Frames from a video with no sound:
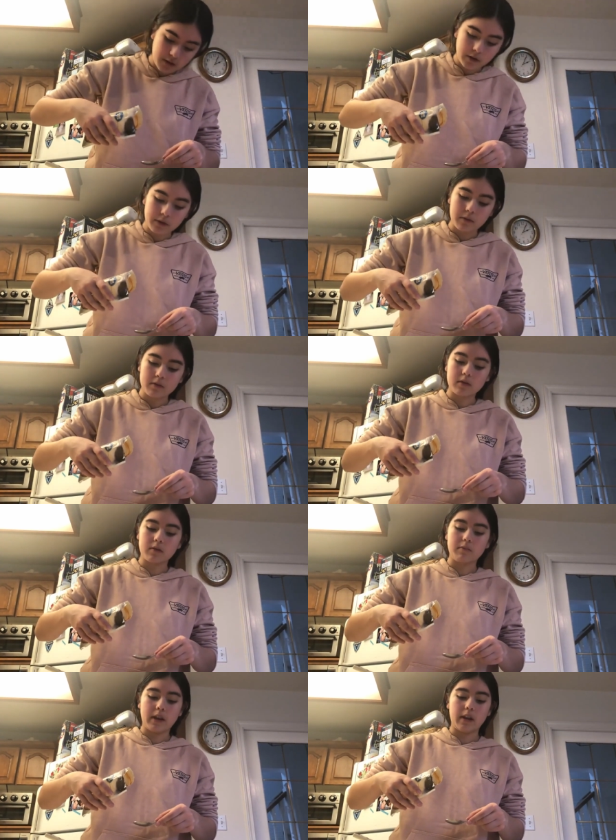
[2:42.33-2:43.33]
Clues,
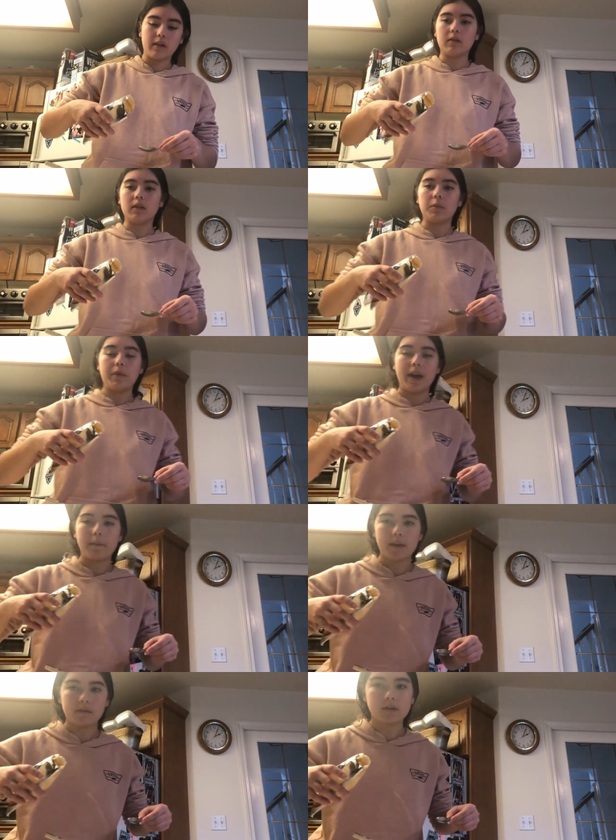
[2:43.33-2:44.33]
being the
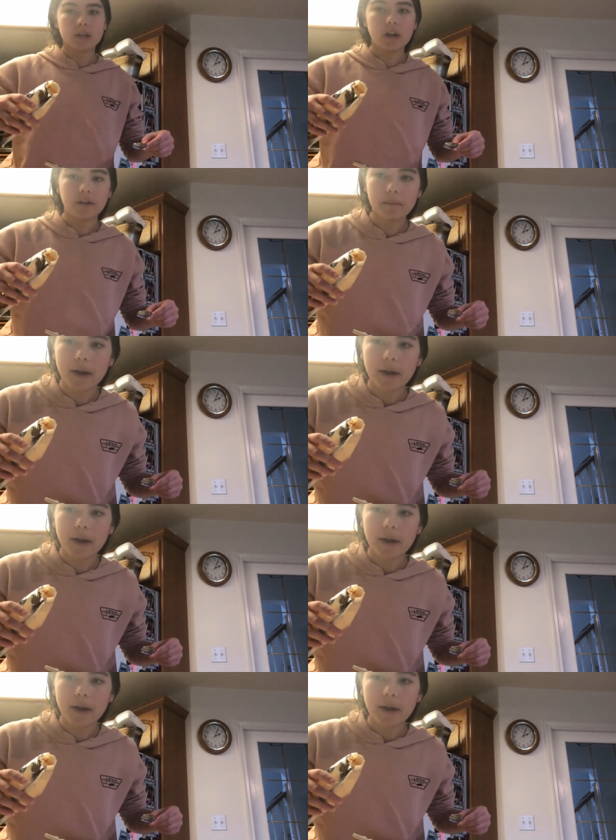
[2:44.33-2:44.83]
baby of salt and